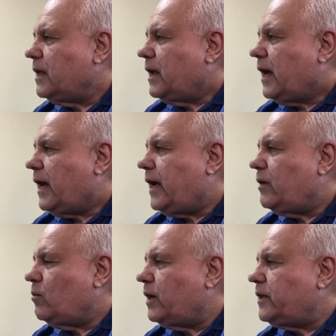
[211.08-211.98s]
I
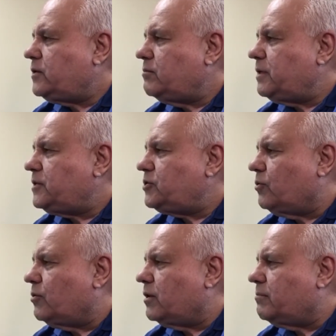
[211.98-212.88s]
wanted to be
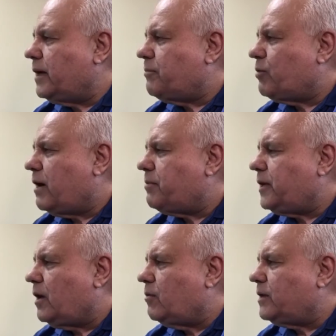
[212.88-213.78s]
sure my
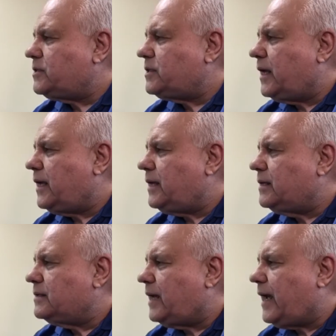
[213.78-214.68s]
property always stay
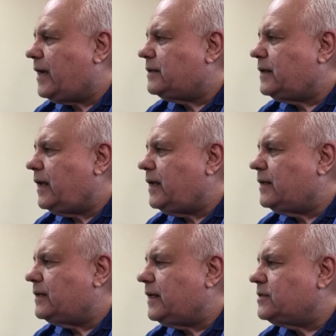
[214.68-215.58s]
intact
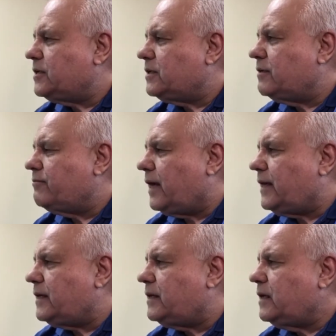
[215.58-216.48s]
and isn't
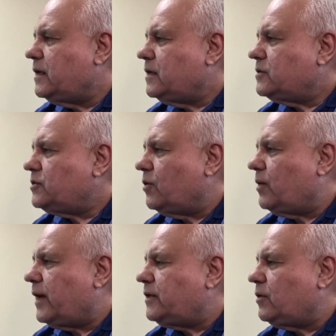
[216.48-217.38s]
divided, so
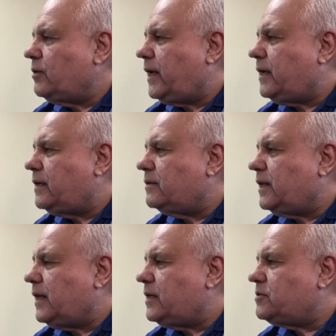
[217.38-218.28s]
I donated
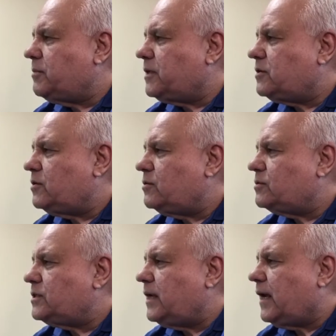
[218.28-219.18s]
the easement to
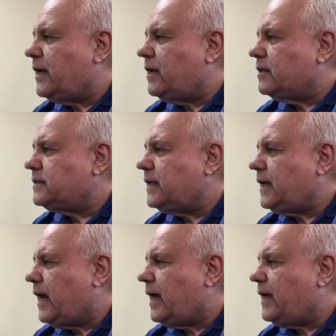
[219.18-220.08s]

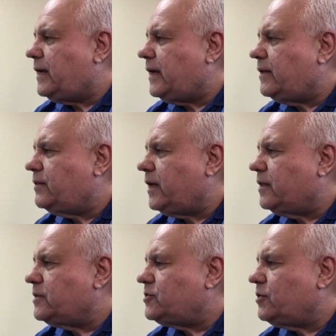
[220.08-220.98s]
CILTI, and
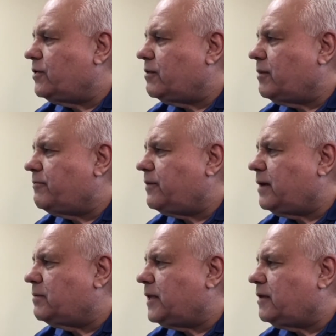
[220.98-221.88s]
they'll ensure that my
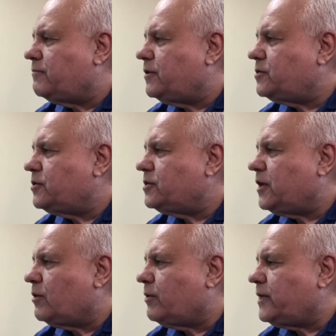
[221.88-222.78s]
family and future
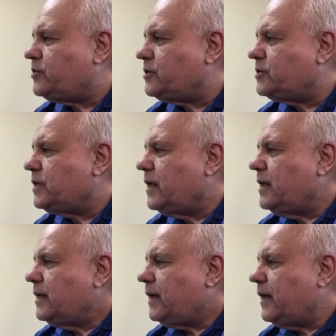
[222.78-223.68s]
generations
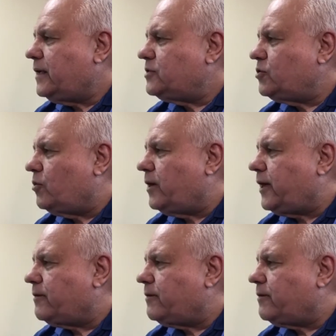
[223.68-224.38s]
can enjoy it.